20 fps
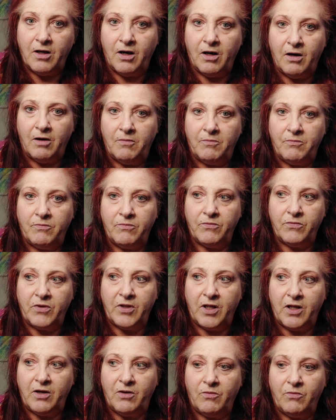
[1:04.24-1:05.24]
um,
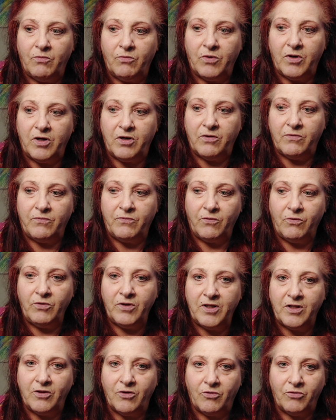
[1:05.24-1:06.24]
they, when it's
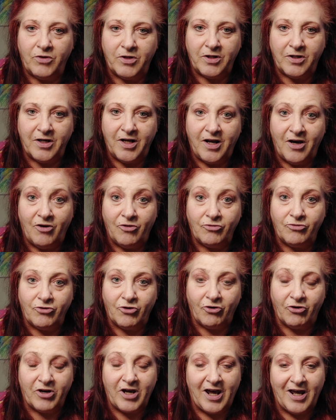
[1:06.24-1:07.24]
fully loaded and they all
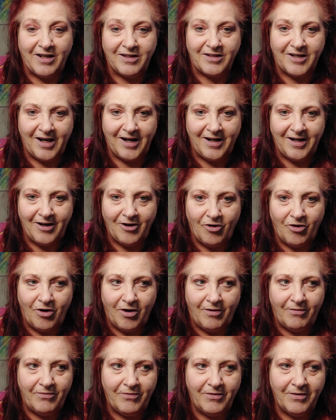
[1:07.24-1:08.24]
start cascading
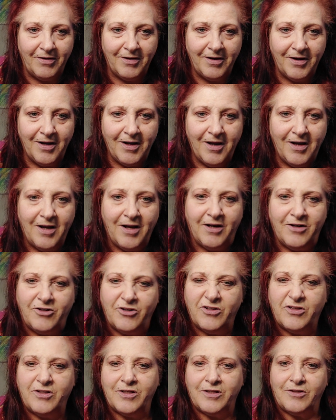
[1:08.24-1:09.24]
off. It's
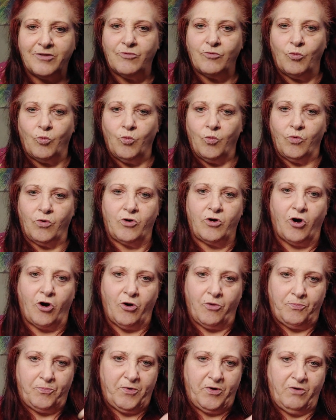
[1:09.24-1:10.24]
just this
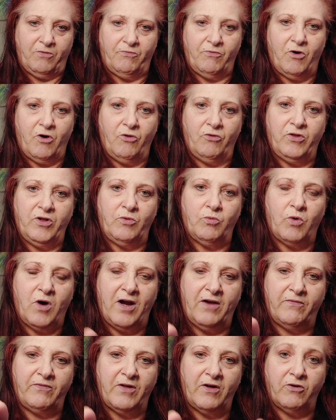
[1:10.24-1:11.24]
carpet of all these
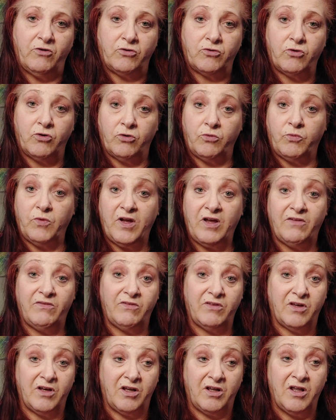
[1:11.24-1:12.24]
white flowers. Of course, we
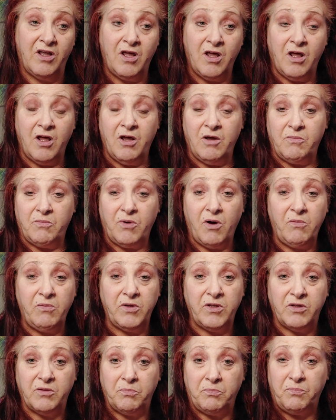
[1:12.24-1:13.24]
have
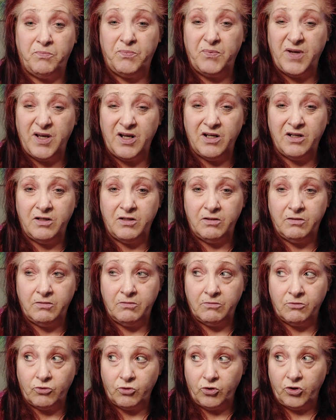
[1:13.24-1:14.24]
probably the biggest
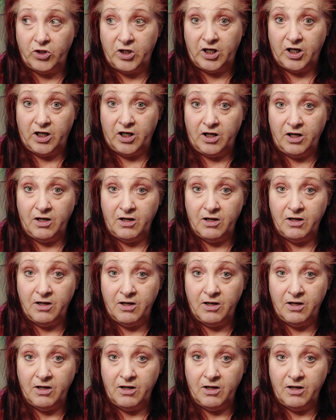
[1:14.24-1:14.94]
tree